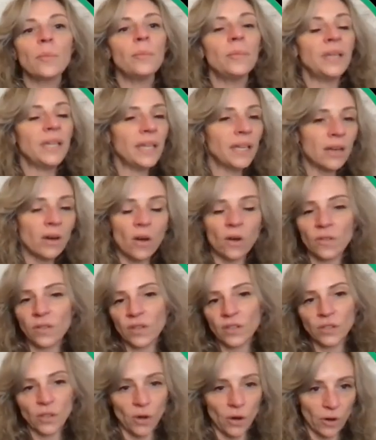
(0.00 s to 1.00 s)
being on
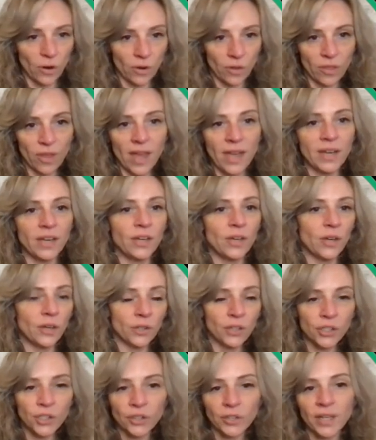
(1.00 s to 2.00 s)
this earth and
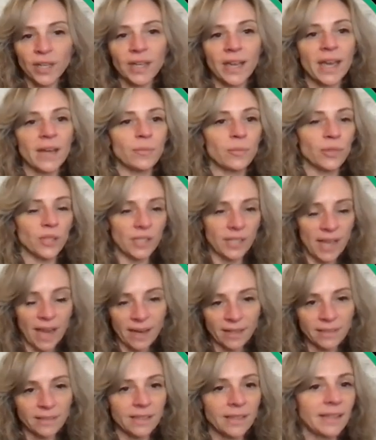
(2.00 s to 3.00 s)
nurturing and
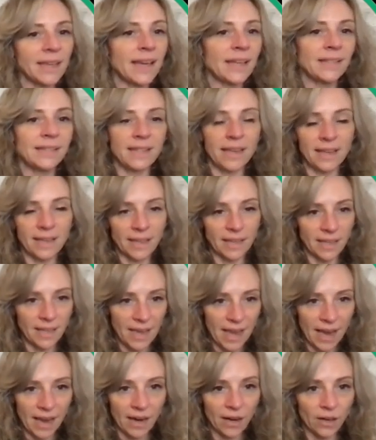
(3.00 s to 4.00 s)
protecting and taking
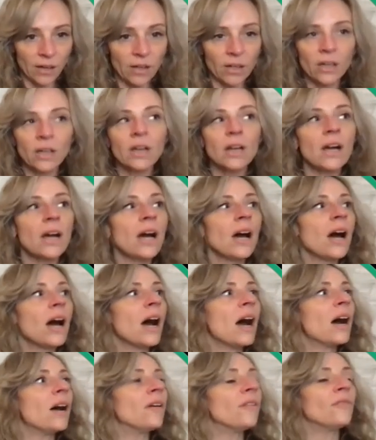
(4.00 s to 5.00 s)
care
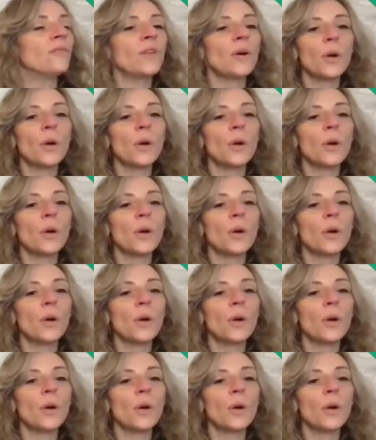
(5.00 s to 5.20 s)
of